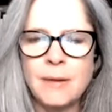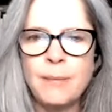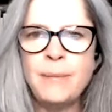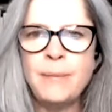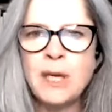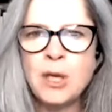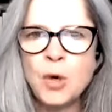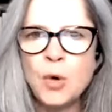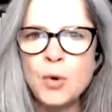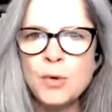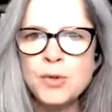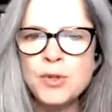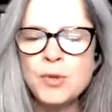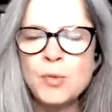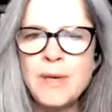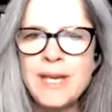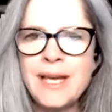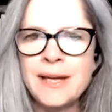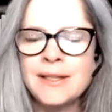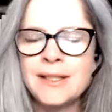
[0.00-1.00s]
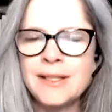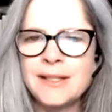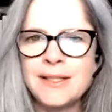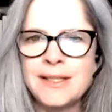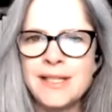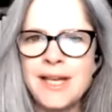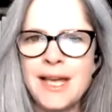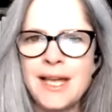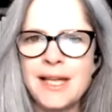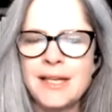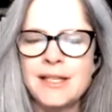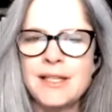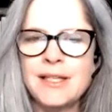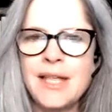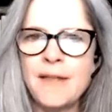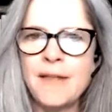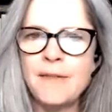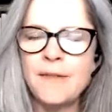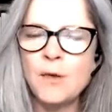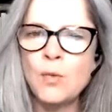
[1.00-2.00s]
because we understand
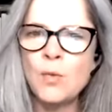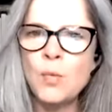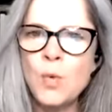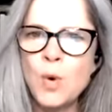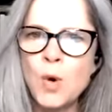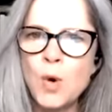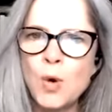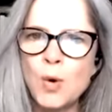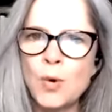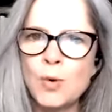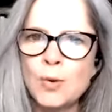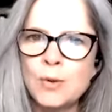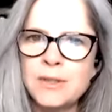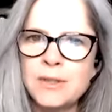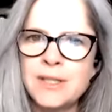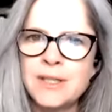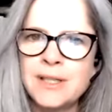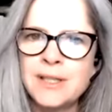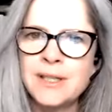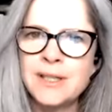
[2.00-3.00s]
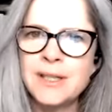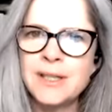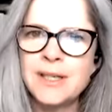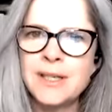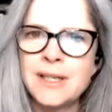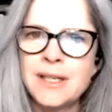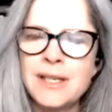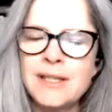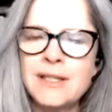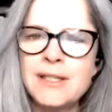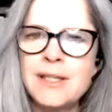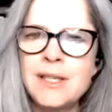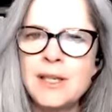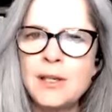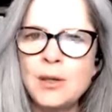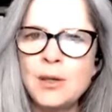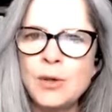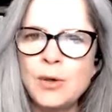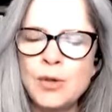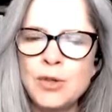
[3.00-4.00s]
that the world is the
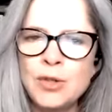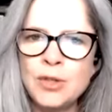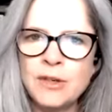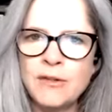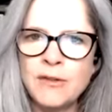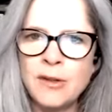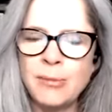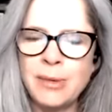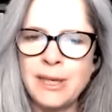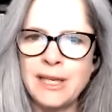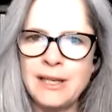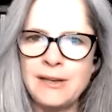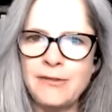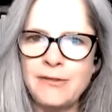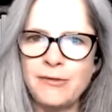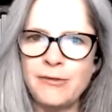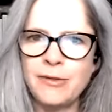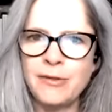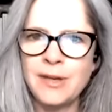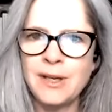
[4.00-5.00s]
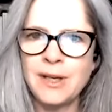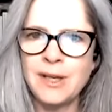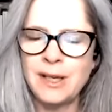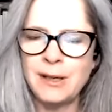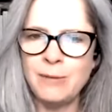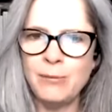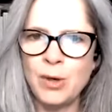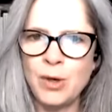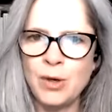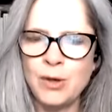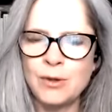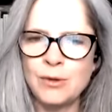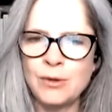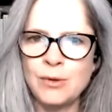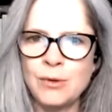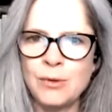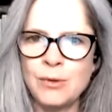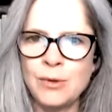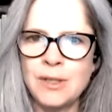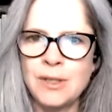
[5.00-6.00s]
illusion of the belief in
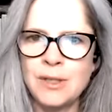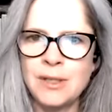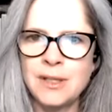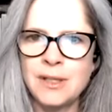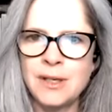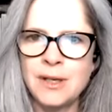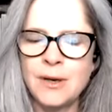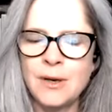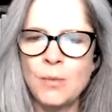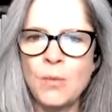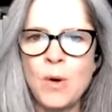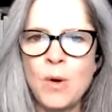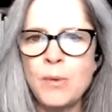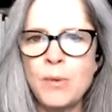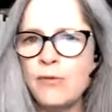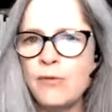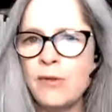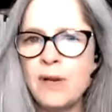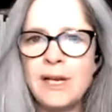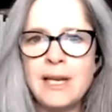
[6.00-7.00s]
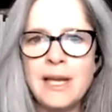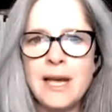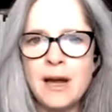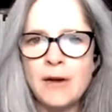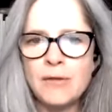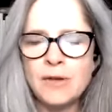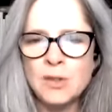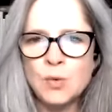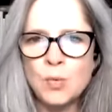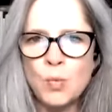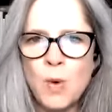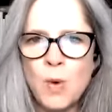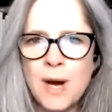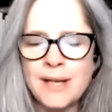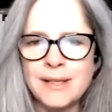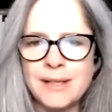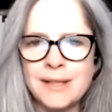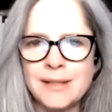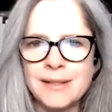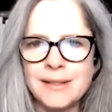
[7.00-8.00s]
personhood. What we really are is
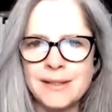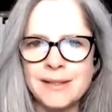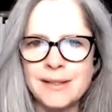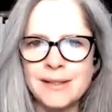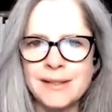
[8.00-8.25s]
one.